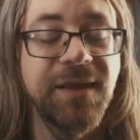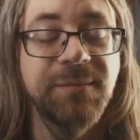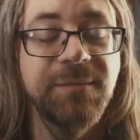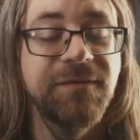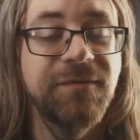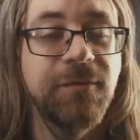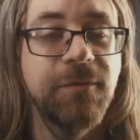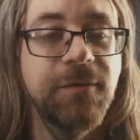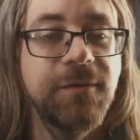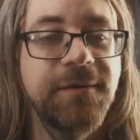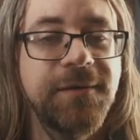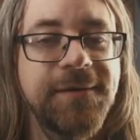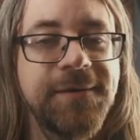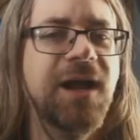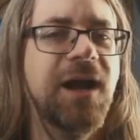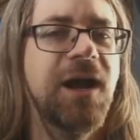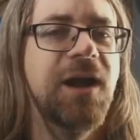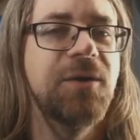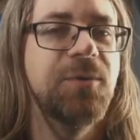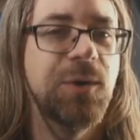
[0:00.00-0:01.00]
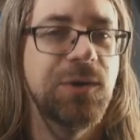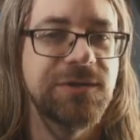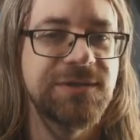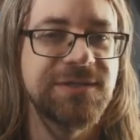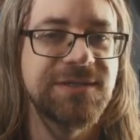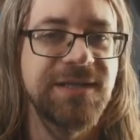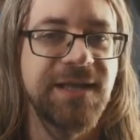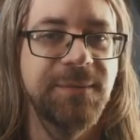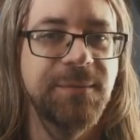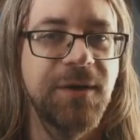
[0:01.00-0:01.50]
thing before. Kind of awkward.
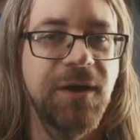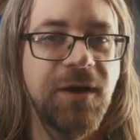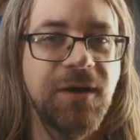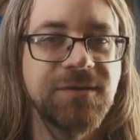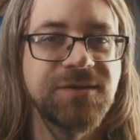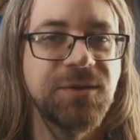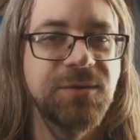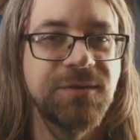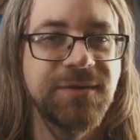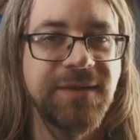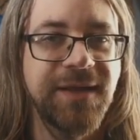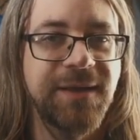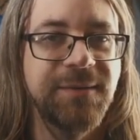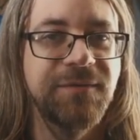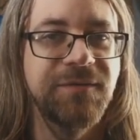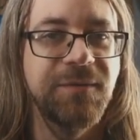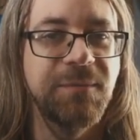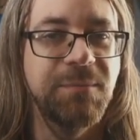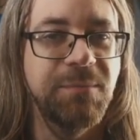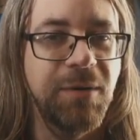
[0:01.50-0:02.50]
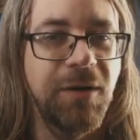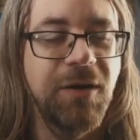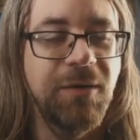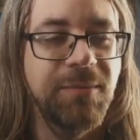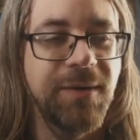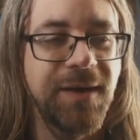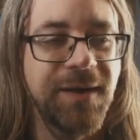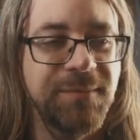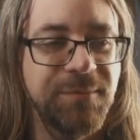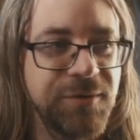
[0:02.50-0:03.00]
Its name also a name of a
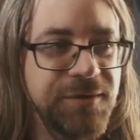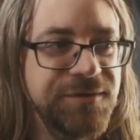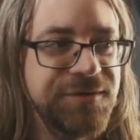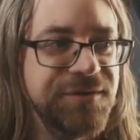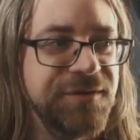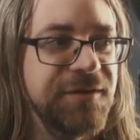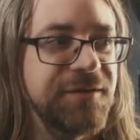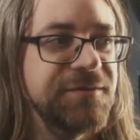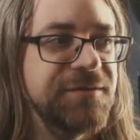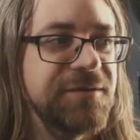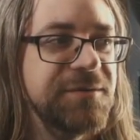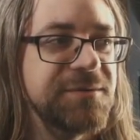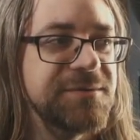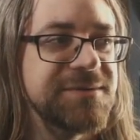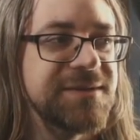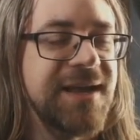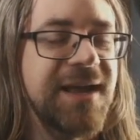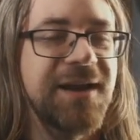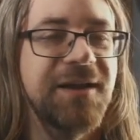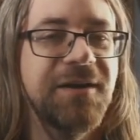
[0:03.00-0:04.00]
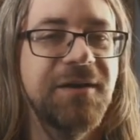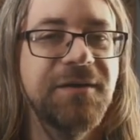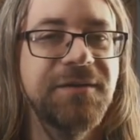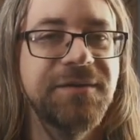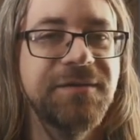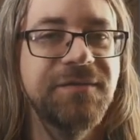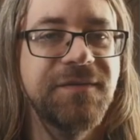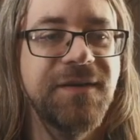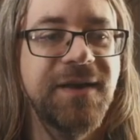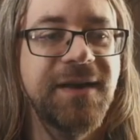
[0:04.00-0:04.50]
ball by Bridgestone, so it's kind of
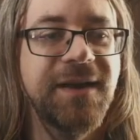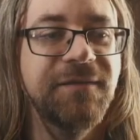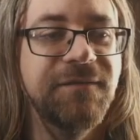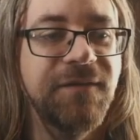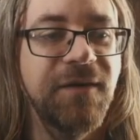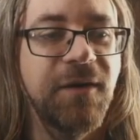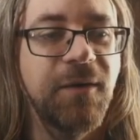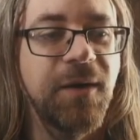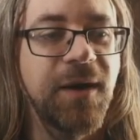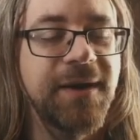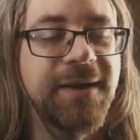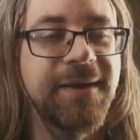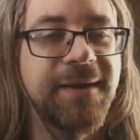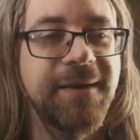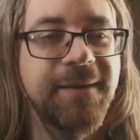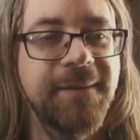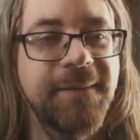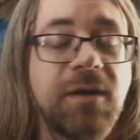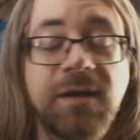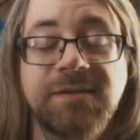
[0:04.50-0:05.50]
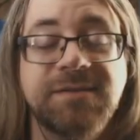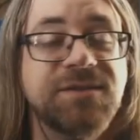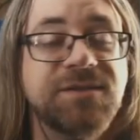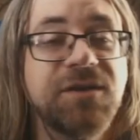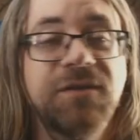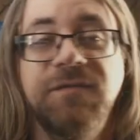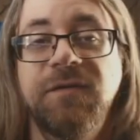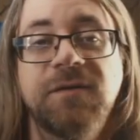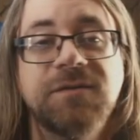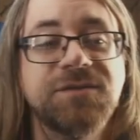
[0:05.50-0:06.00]
hard to find info on it. But
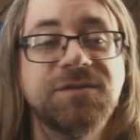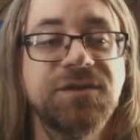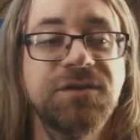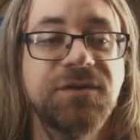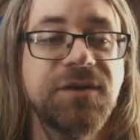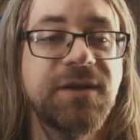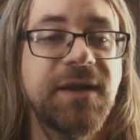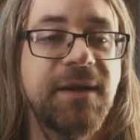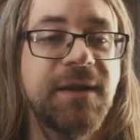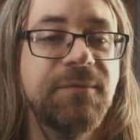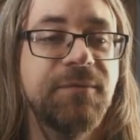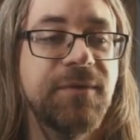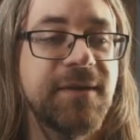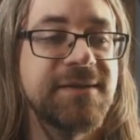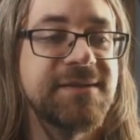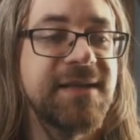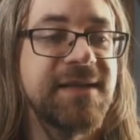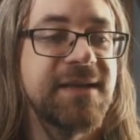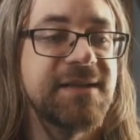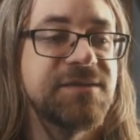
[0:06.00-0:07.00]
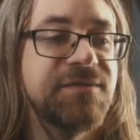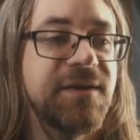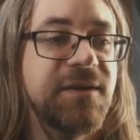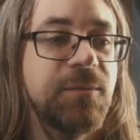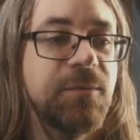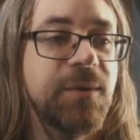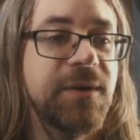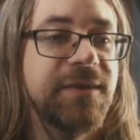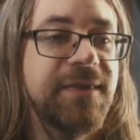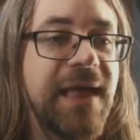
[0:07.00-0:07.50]
so far so good. I'm really satisfied
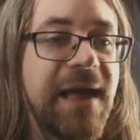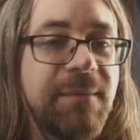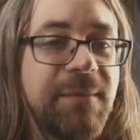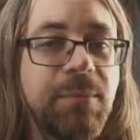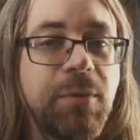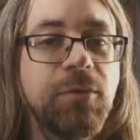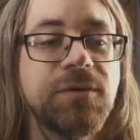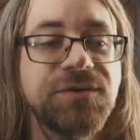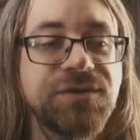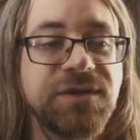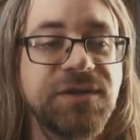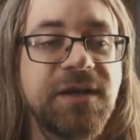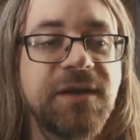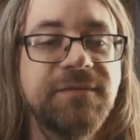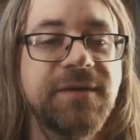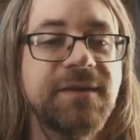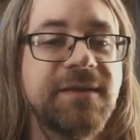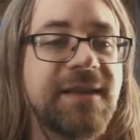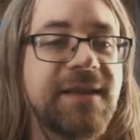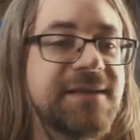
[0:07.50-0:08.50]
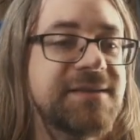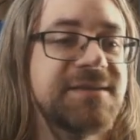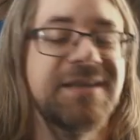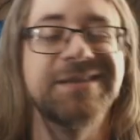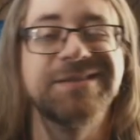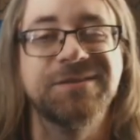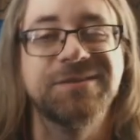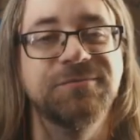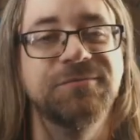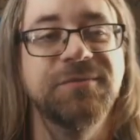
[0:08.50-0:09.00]
with that portion of it. That
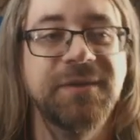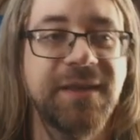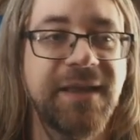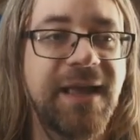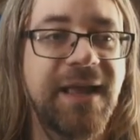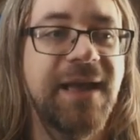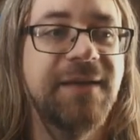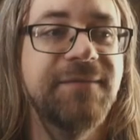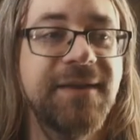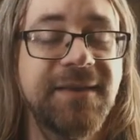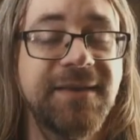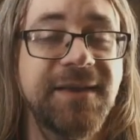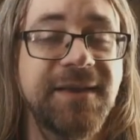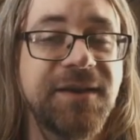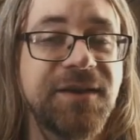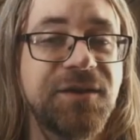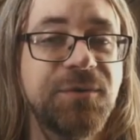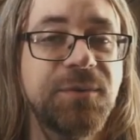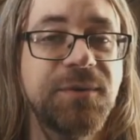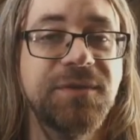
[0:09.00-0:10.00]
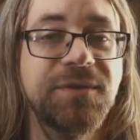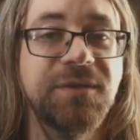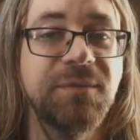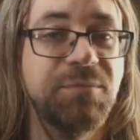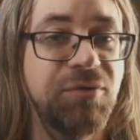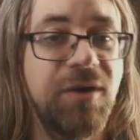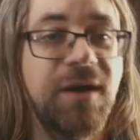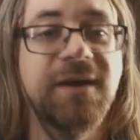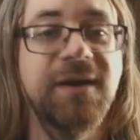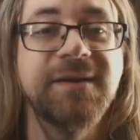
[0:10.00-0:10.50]
doesn't really have anything to do with the
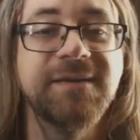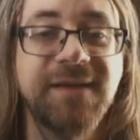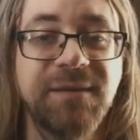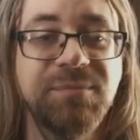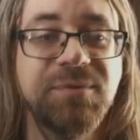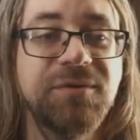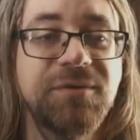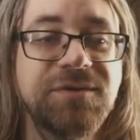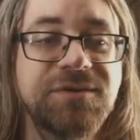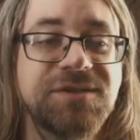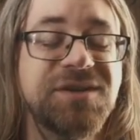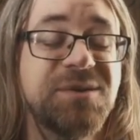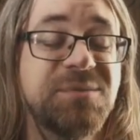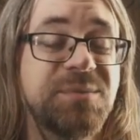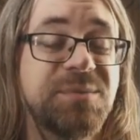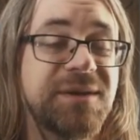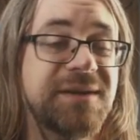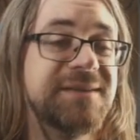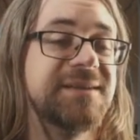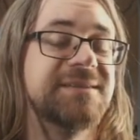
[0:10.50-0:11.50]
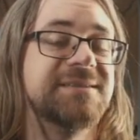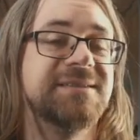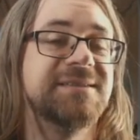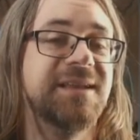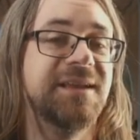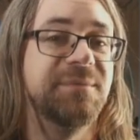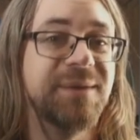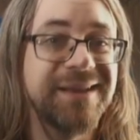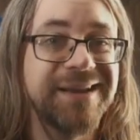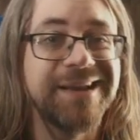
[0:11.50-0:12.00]
product I purchased here, but it does
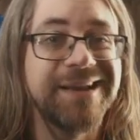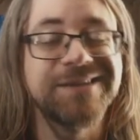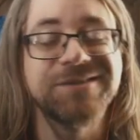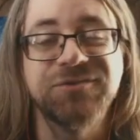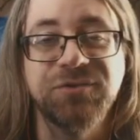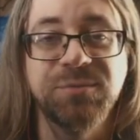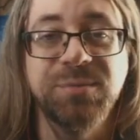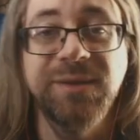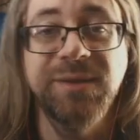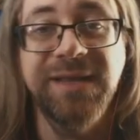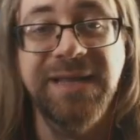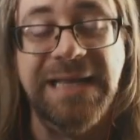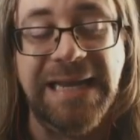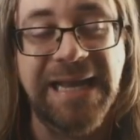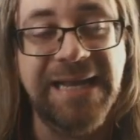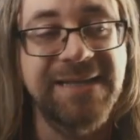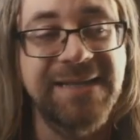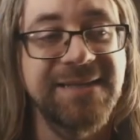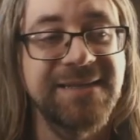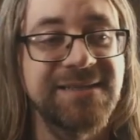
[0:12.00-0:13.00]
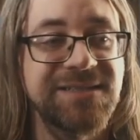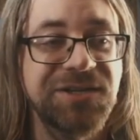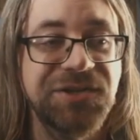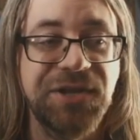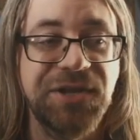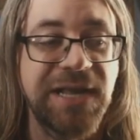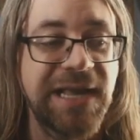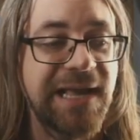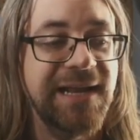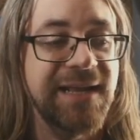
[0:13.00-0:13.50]
seem inexorably connected, so
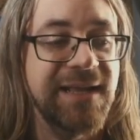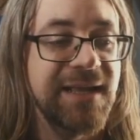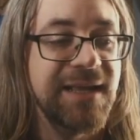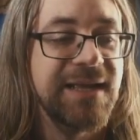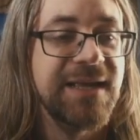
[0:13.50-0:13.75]
you kind of